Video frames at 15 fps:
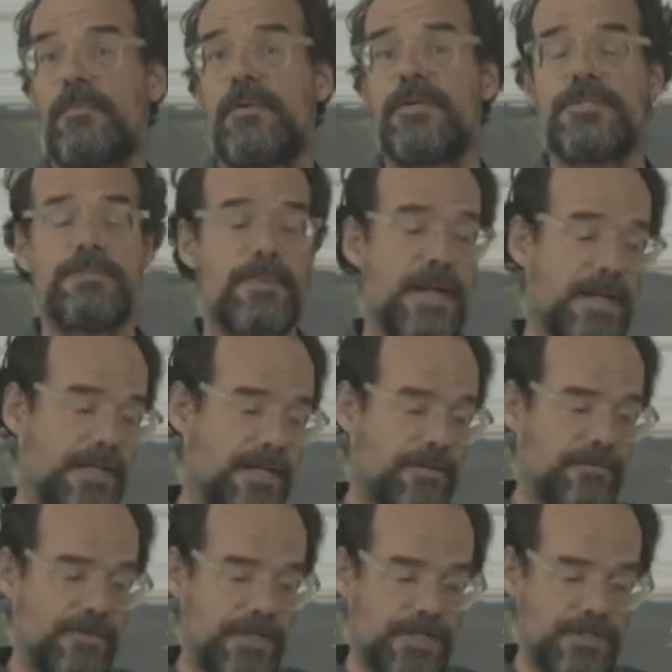
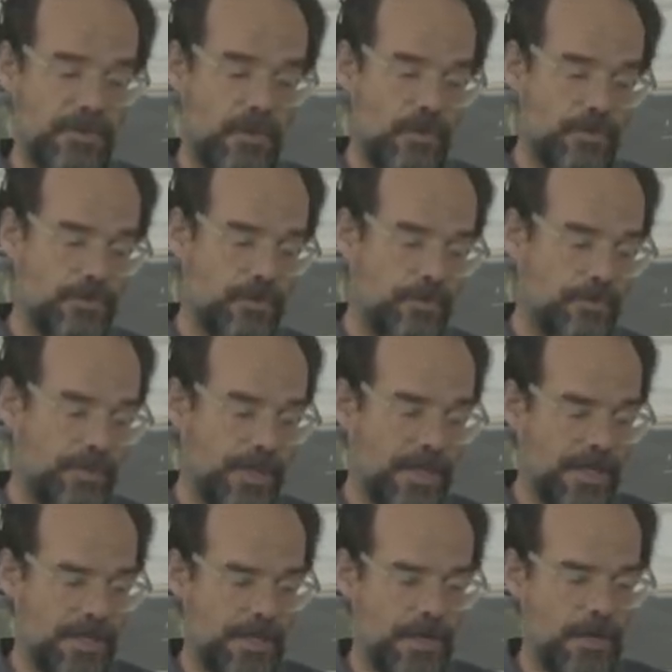perspective is also
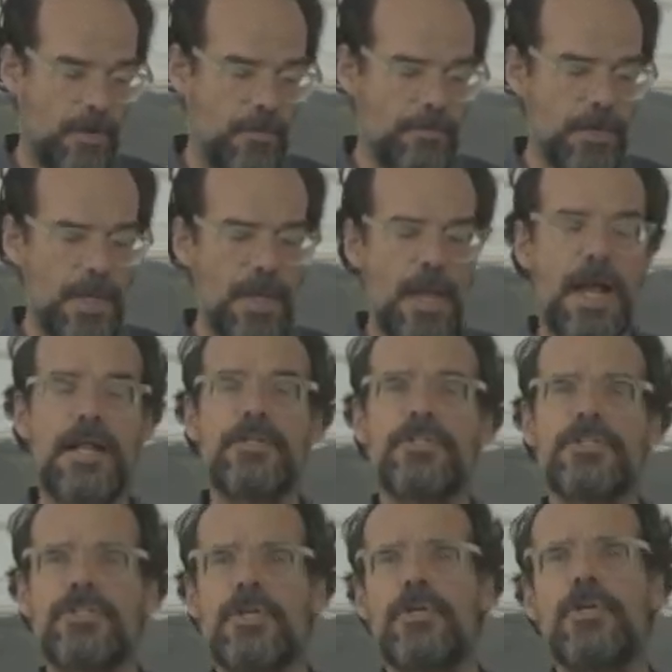big, you know. And
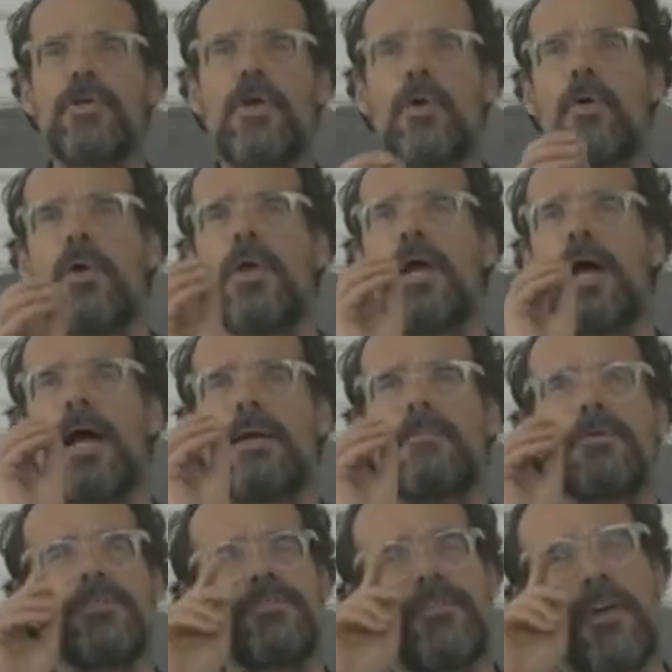just so you know,
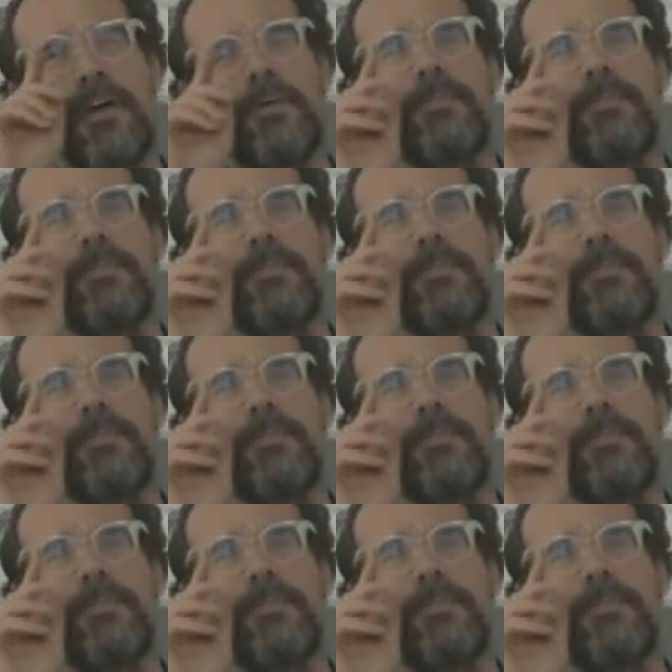atmospheric